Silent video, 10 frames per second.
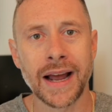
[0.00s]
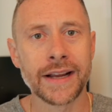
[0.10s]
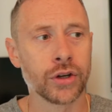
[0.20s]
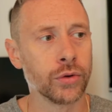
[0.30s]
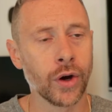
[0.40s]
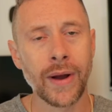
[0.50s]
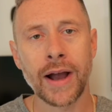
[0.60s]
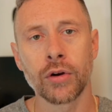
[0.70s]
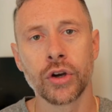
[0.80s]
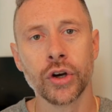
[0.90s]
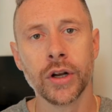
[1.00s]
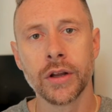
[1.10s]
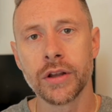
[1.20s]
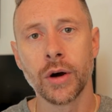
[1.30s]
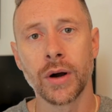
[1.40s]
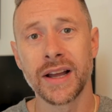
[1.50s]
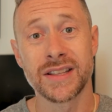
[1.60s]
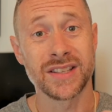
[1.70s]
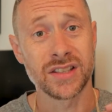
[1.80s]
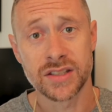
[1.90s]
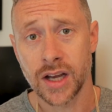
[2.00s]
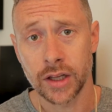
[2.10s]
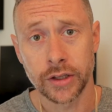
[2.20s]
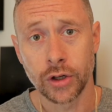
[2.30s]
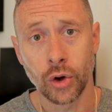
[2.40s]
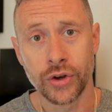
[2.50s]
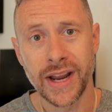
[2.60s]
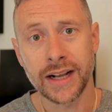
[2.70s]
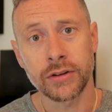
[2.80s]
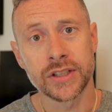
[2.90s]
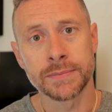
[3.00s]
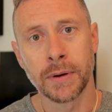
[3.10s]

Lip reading: I don't know how good, you know, it's a solid gold necklace,